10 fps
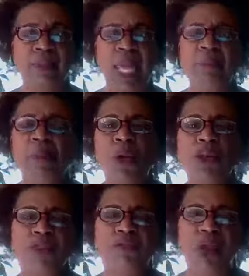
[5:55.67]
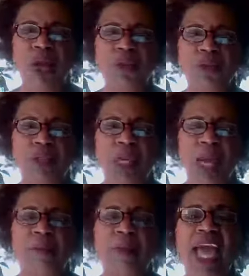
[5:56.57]
And most of all,
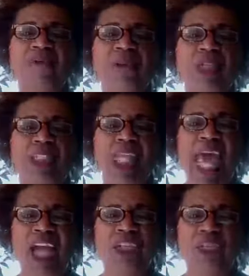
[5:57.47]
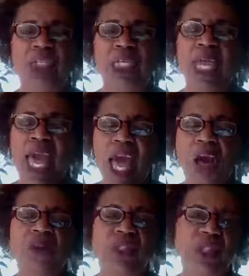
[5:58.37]
mindfulness actually
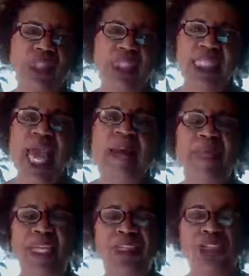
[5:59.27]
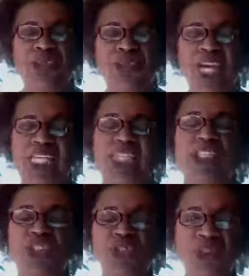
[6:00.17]
helps us to tap into the
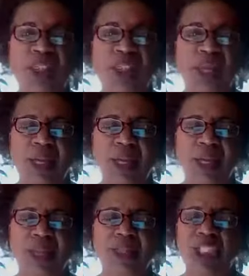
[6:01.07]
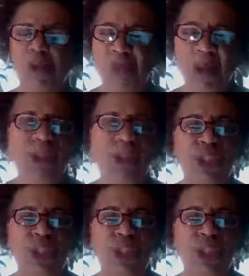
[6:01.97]
strength, the spiritual